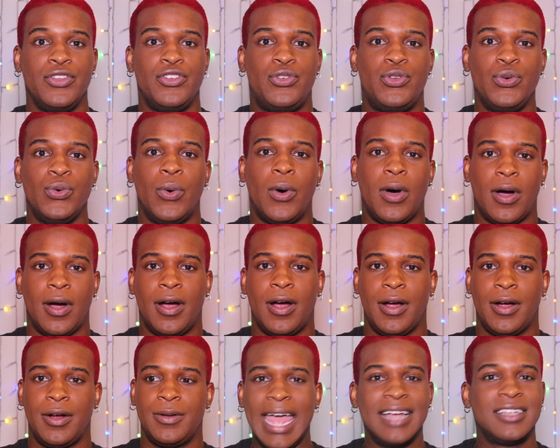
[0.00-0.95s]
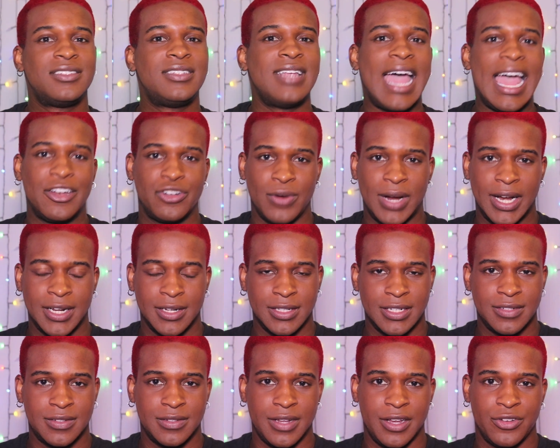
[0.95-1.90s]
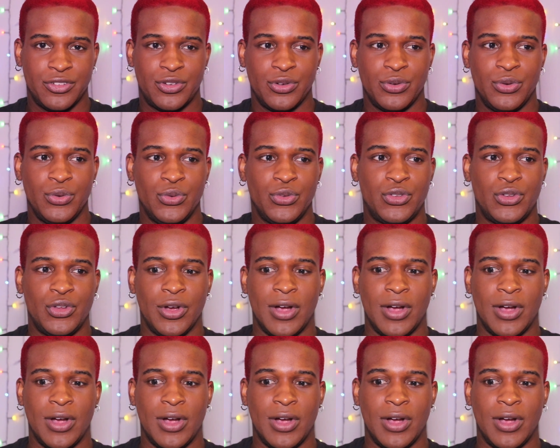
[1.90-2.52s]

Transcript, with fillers: you are exaggerating these issues.